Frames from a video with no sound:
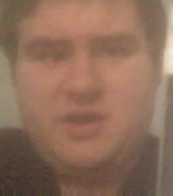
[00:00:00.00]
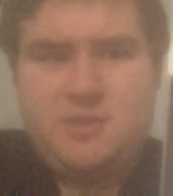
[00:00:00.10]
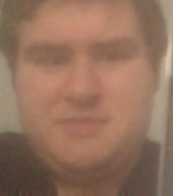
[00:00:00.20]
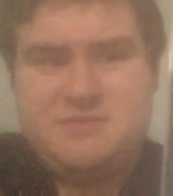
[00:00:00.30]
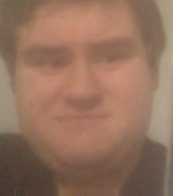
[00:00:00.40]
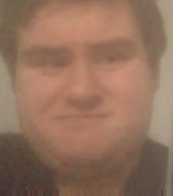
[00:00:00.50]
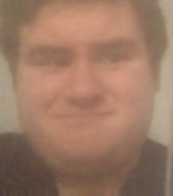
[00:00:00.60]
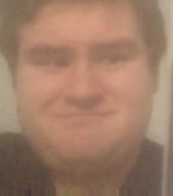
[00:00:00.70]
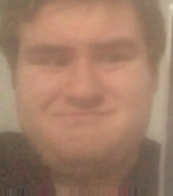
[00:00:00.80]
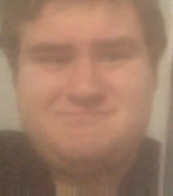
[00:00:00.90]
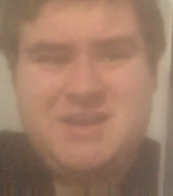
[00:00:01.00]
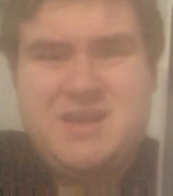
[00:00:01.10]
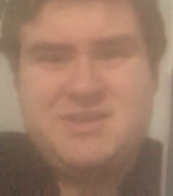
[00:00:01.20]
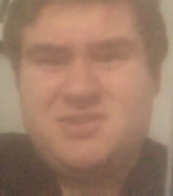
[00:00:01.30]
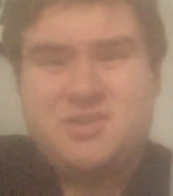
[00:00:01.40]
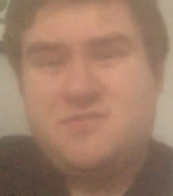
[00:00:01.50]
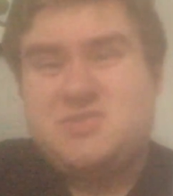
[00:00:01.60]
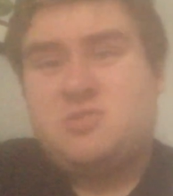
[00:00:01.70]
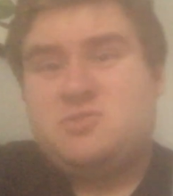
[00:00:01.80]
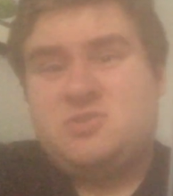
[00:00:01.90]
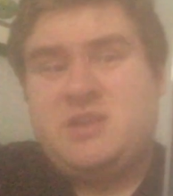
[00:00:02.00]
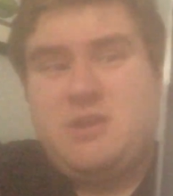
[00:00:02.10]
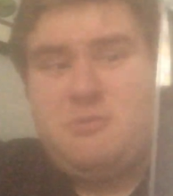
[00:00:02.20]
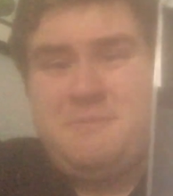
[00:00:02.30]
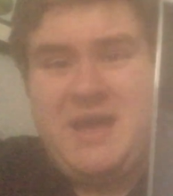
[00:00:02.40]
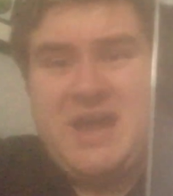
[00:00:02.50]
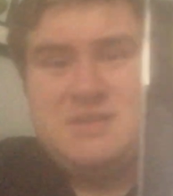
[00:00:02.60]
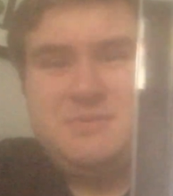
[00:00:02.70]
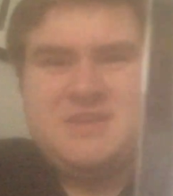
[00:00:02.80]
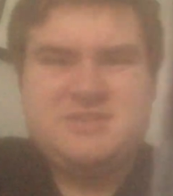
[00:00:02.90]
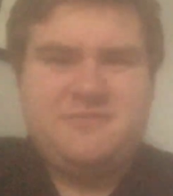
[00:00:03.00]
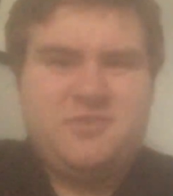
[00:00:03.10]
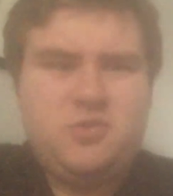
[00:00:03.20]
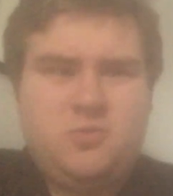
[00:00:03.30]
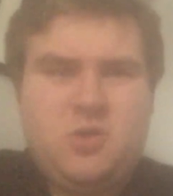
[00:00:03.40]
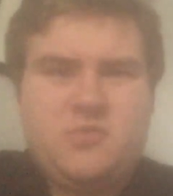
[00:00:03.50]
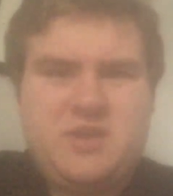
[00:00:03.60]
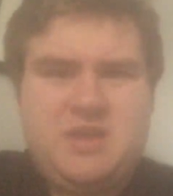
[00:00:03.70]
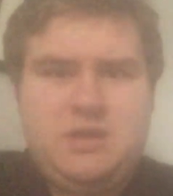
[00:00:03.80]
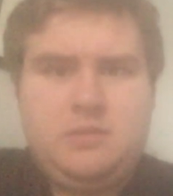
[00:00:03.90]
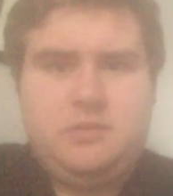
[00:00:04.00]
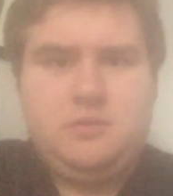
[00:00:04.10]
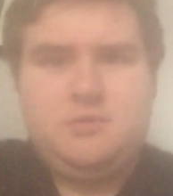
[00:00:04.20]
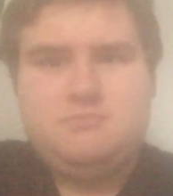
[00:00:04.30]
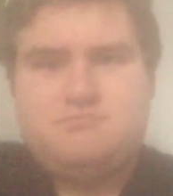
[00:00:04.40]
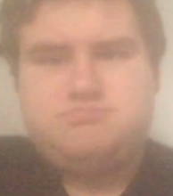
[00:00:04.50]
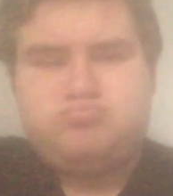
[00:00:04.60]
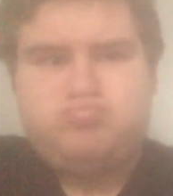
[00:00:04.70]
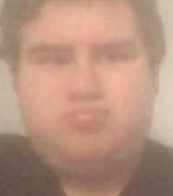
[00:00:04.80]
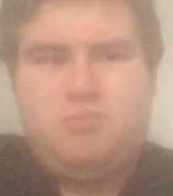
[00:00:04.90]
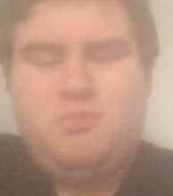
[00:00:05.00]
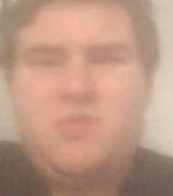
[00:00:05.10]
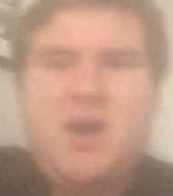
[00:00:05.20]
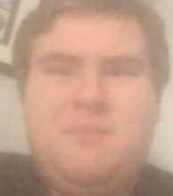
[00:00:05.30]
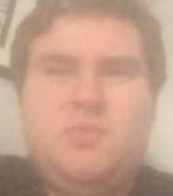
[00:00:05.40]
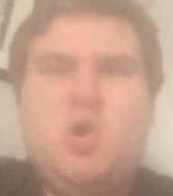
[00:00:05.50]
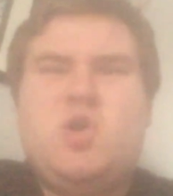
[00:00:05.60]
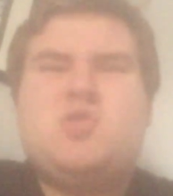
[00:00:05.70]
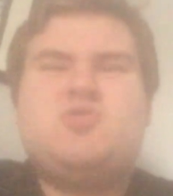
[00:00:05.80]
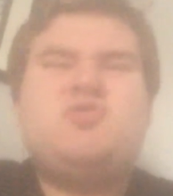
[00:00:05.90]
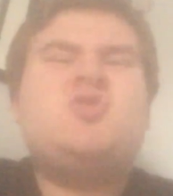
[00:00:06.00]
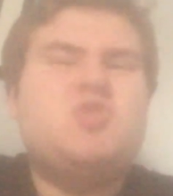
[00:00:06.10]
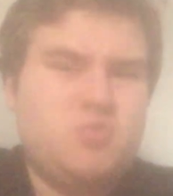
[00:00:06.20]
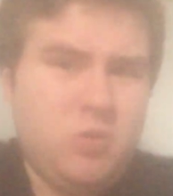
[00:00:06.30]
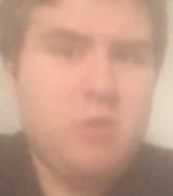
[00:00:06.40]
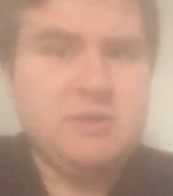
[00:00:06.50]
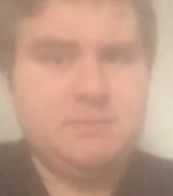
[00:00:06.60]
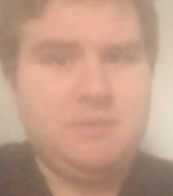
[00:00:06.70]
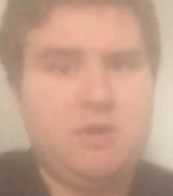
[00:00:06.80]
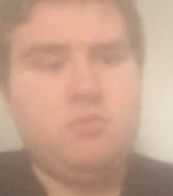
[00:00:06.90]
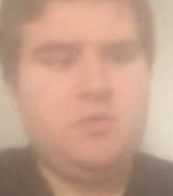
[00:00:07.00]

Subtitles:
I mean, none of the songs on here are bad, but there's a few on here that I'm not too worried about.